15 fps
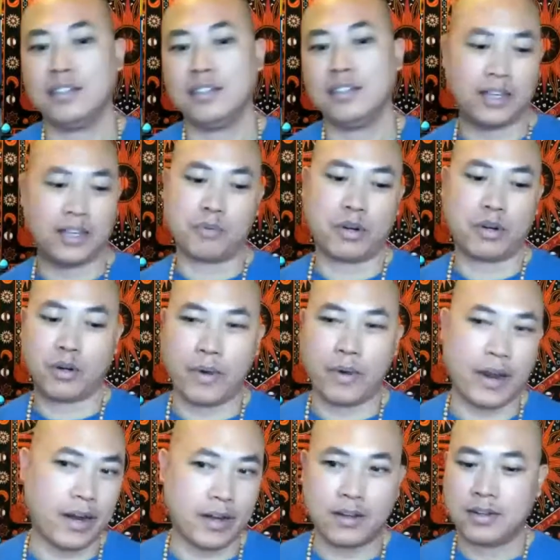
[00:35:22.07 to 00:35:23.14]
Now that we're
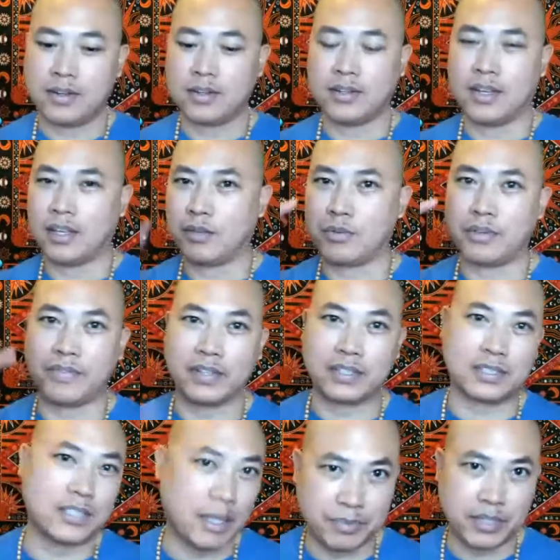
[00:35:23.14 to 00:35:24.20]
aware, now that we've
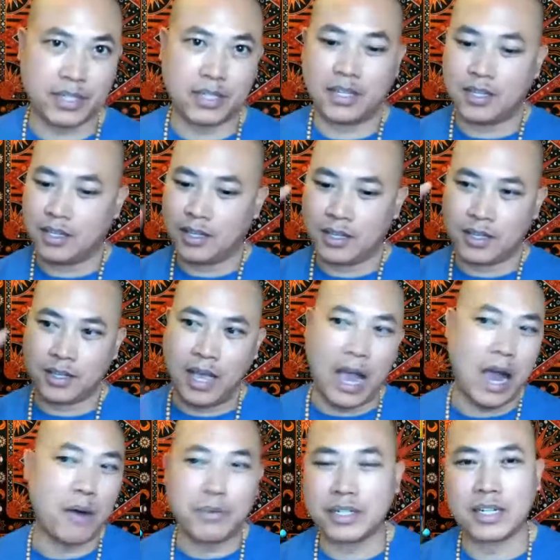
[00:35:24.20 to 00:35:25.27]
accepted,
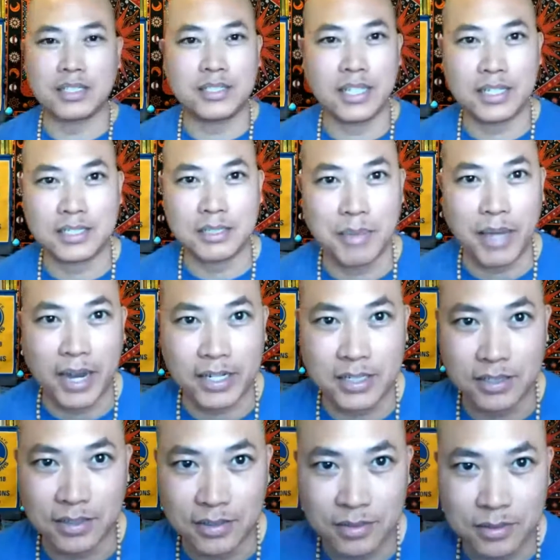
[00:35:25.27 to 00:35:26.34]
how we're going to take some
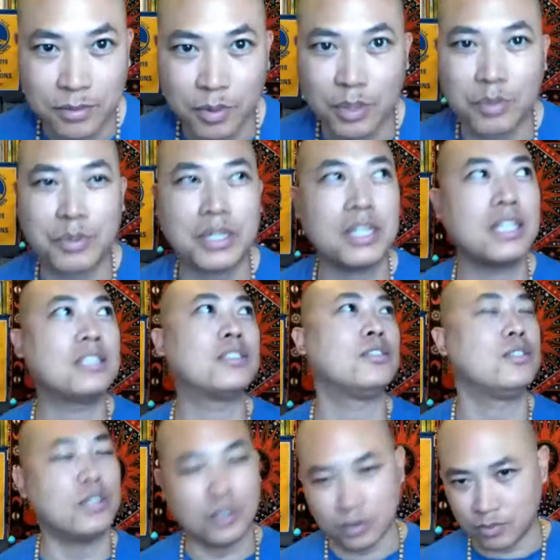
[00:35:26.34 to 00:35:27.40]
action. What do we need to
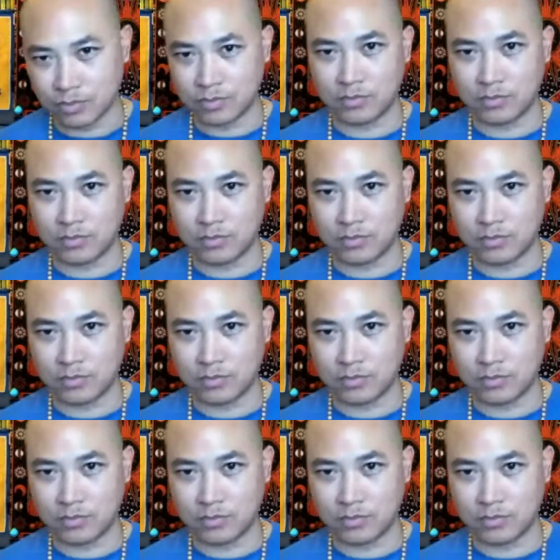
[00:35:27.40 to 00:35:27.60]
do?